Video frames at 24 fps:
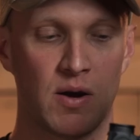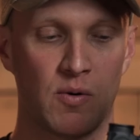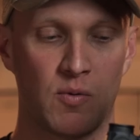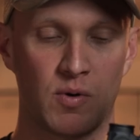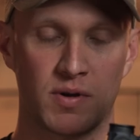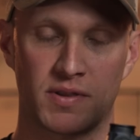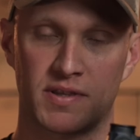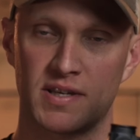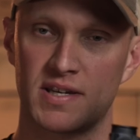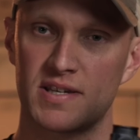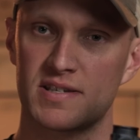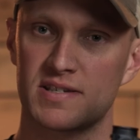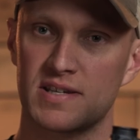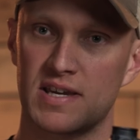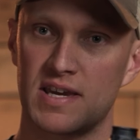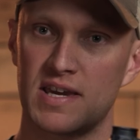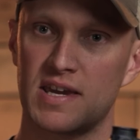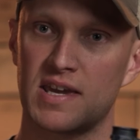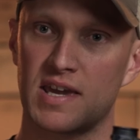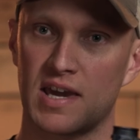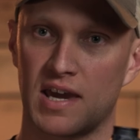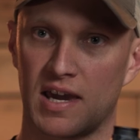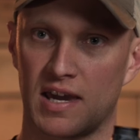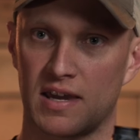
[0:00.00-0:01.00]
With this
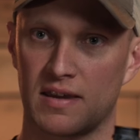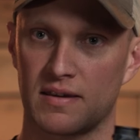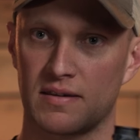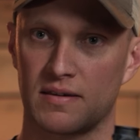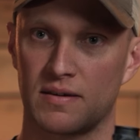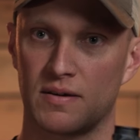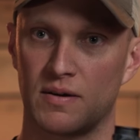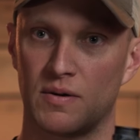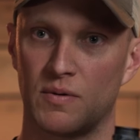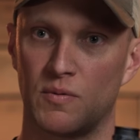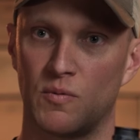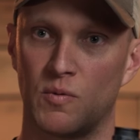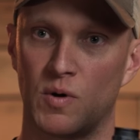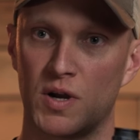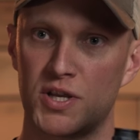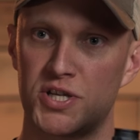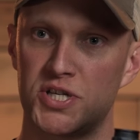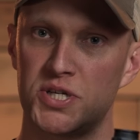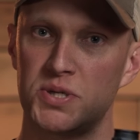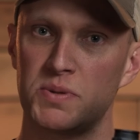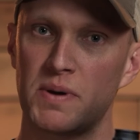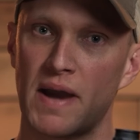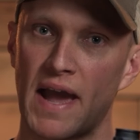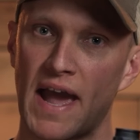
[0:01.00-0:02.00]
AK, what
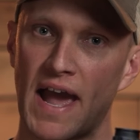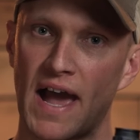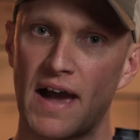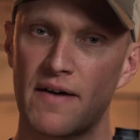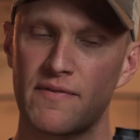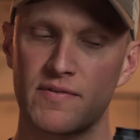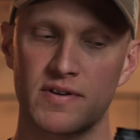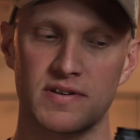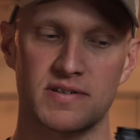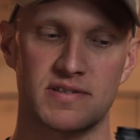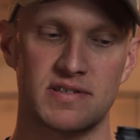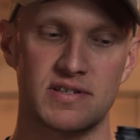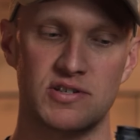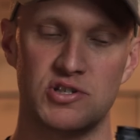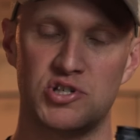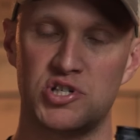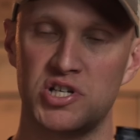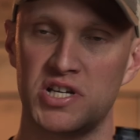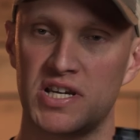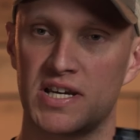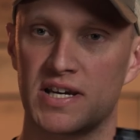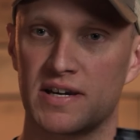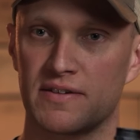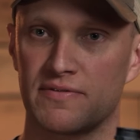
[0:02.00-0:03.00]
you have is the
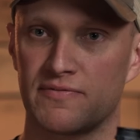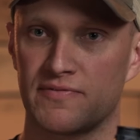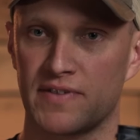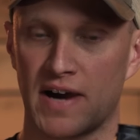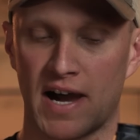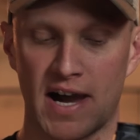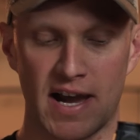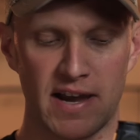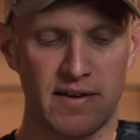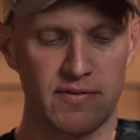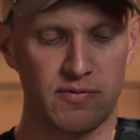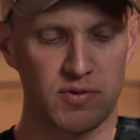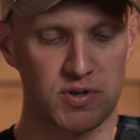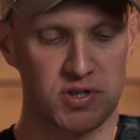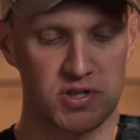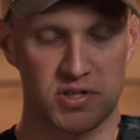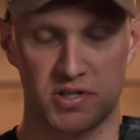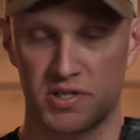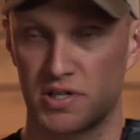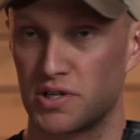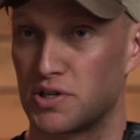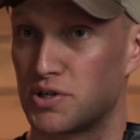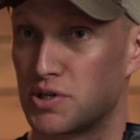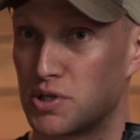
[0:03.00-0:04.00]
GF5, which is
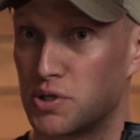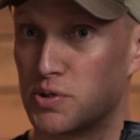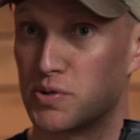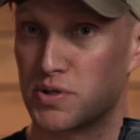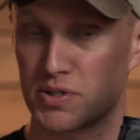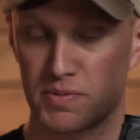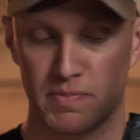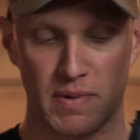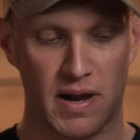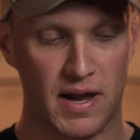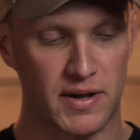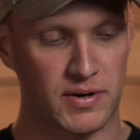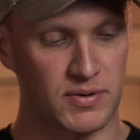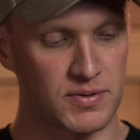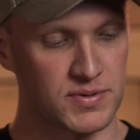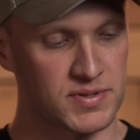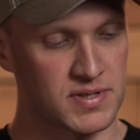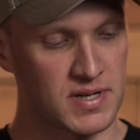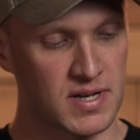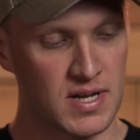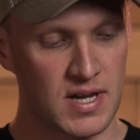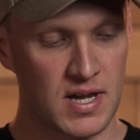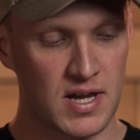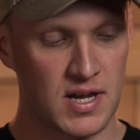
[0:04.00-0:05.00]
their newest models.
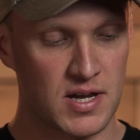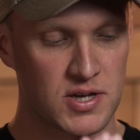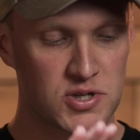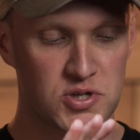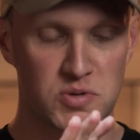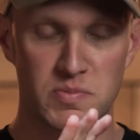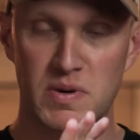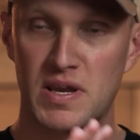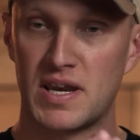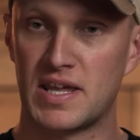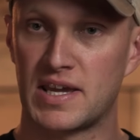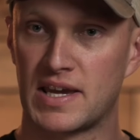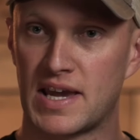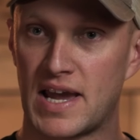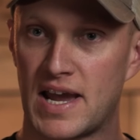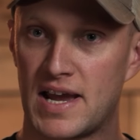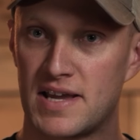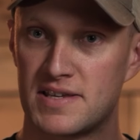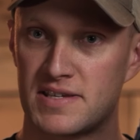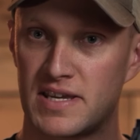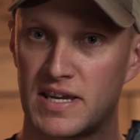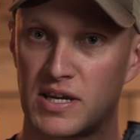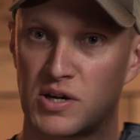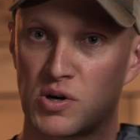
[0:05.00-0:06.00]
So meaning it
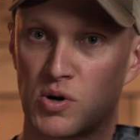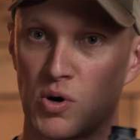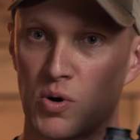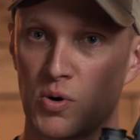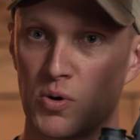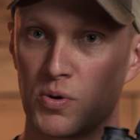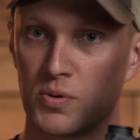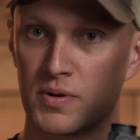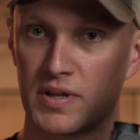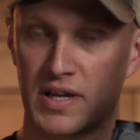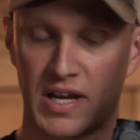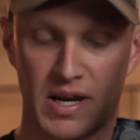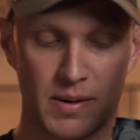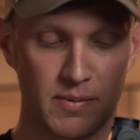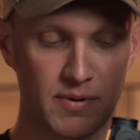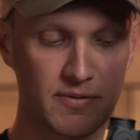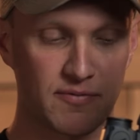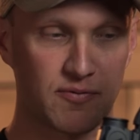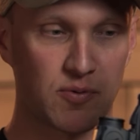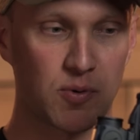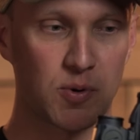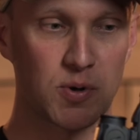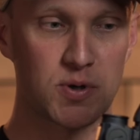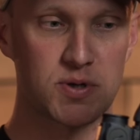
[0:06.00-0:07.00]
has a cold hammer
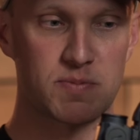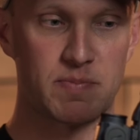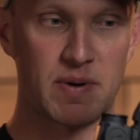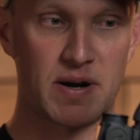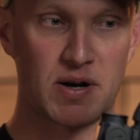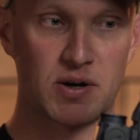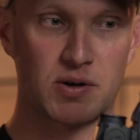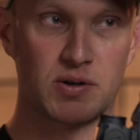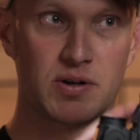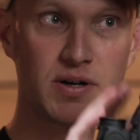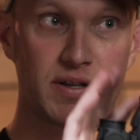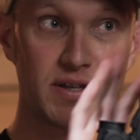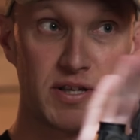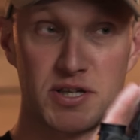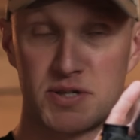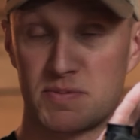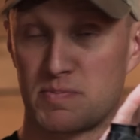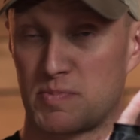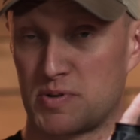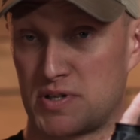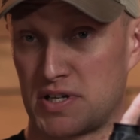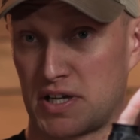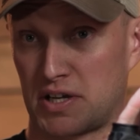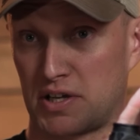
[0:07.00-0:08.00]
forged barrel on this
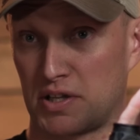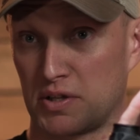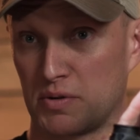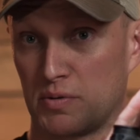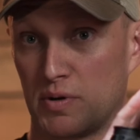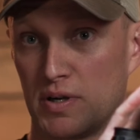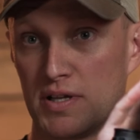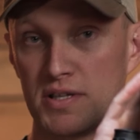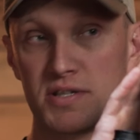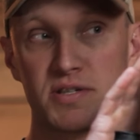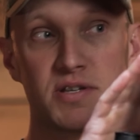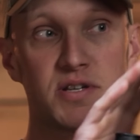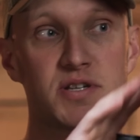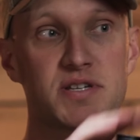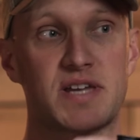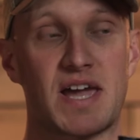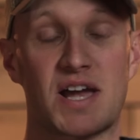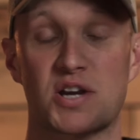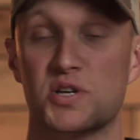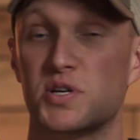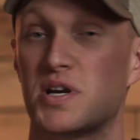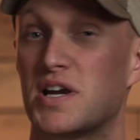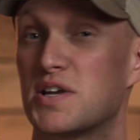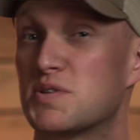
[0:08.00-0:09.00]
particular one. So this
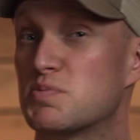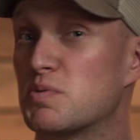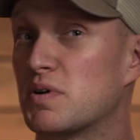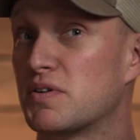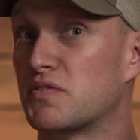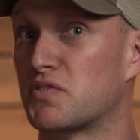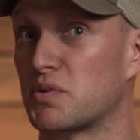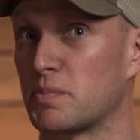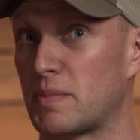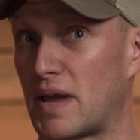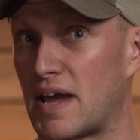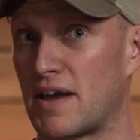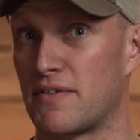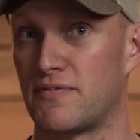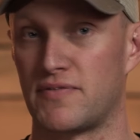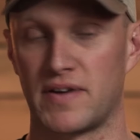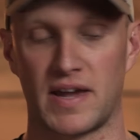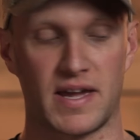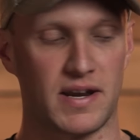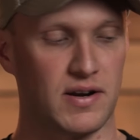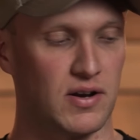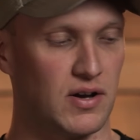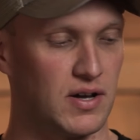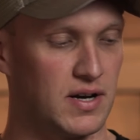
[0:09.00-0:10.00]
actually has one from
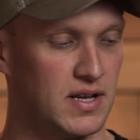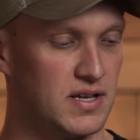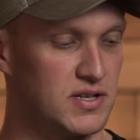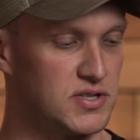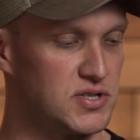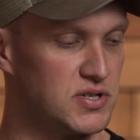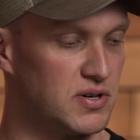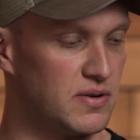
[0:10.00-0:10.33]
FN on it. So